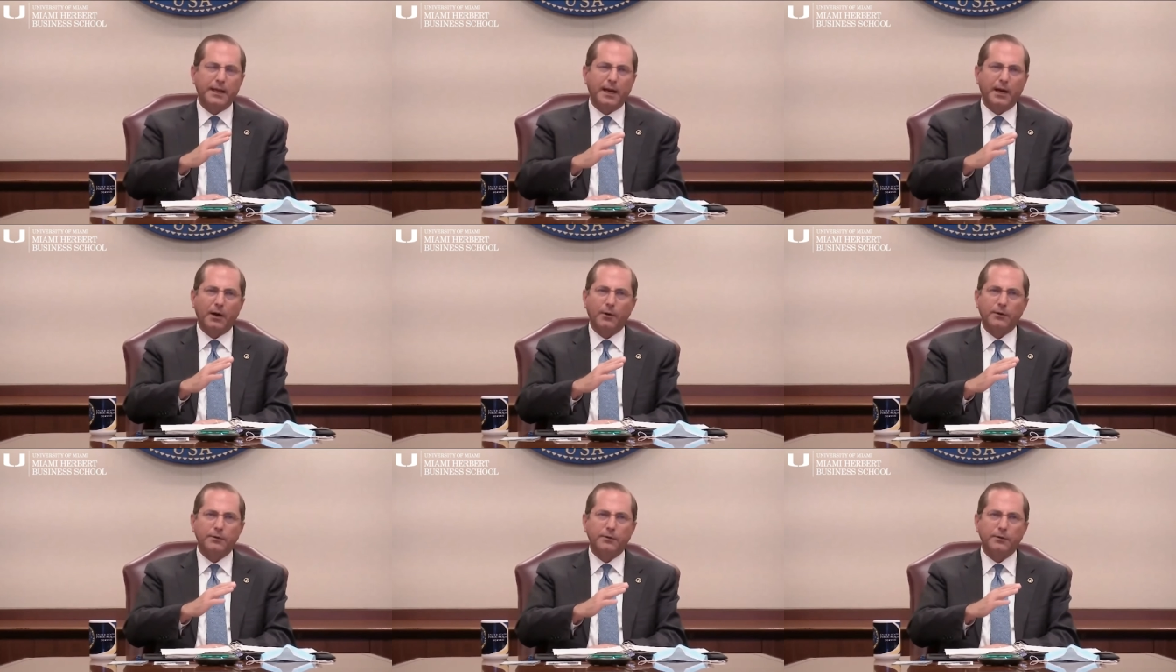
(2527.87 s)

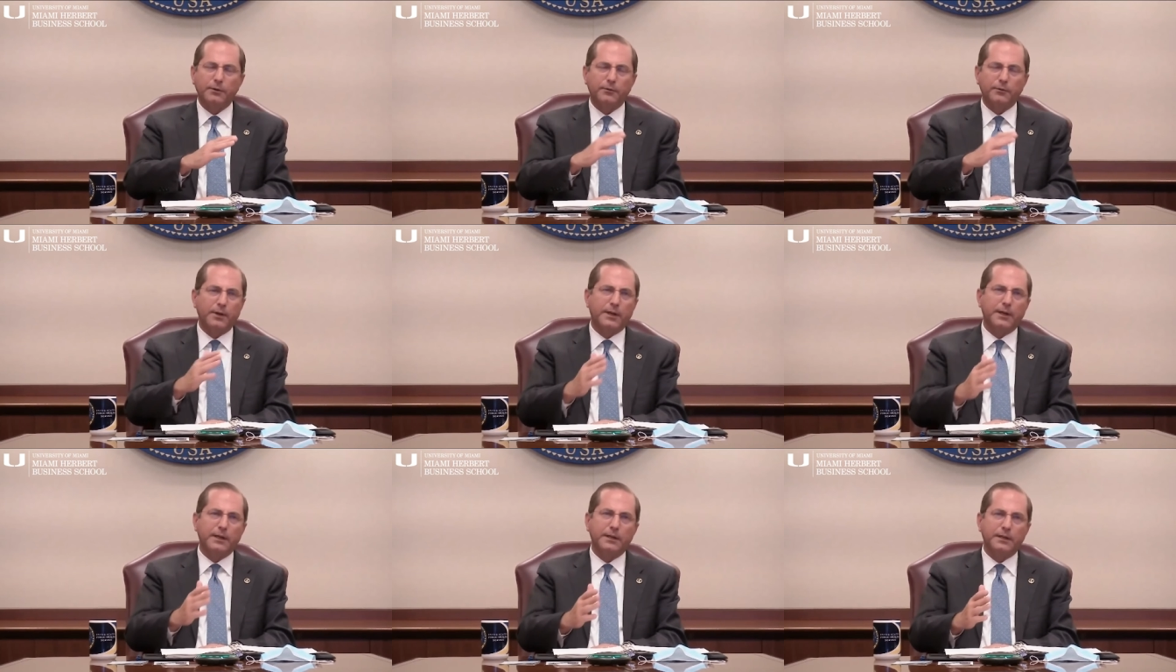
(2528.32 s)
care and
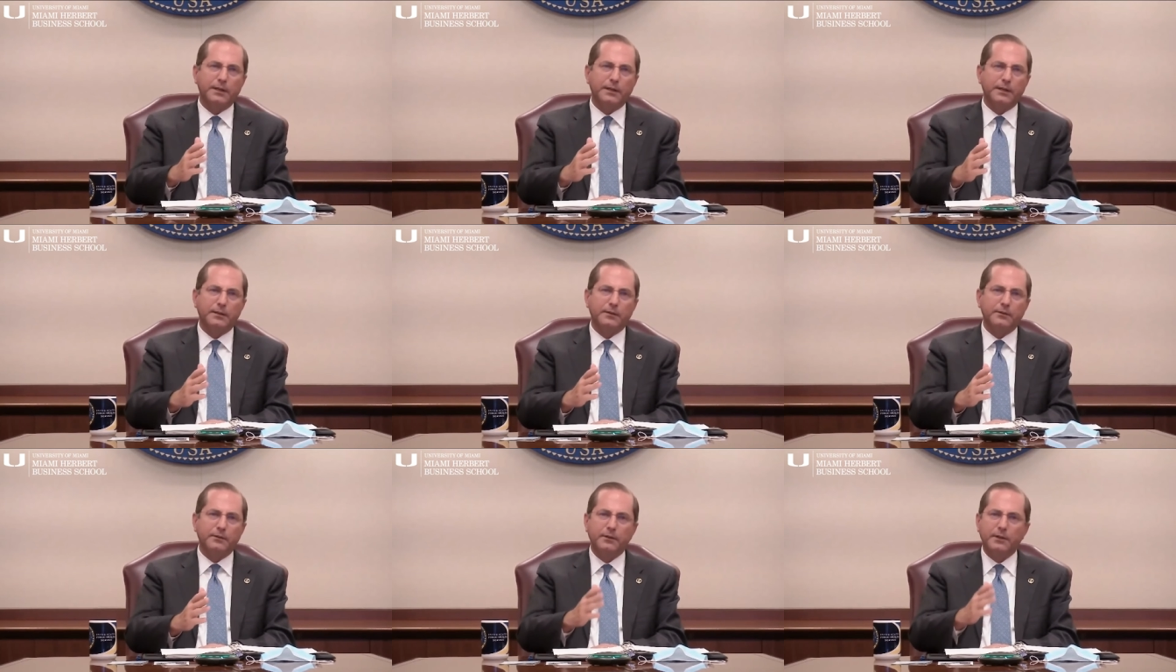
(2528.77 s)
deliver
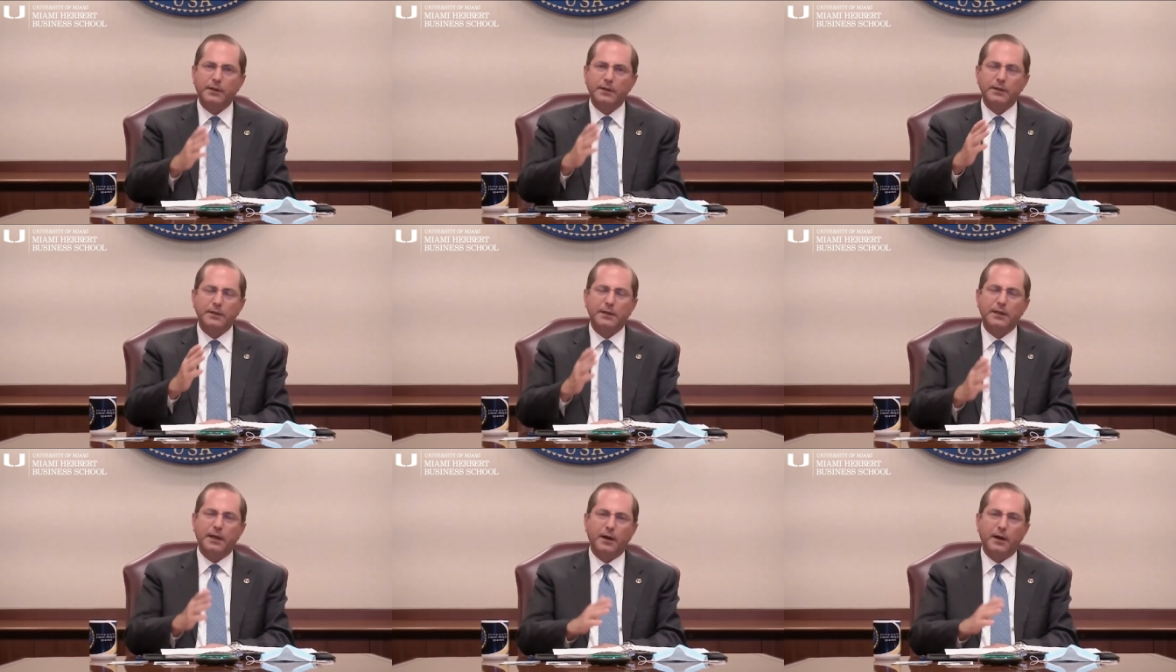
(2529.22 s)
kidney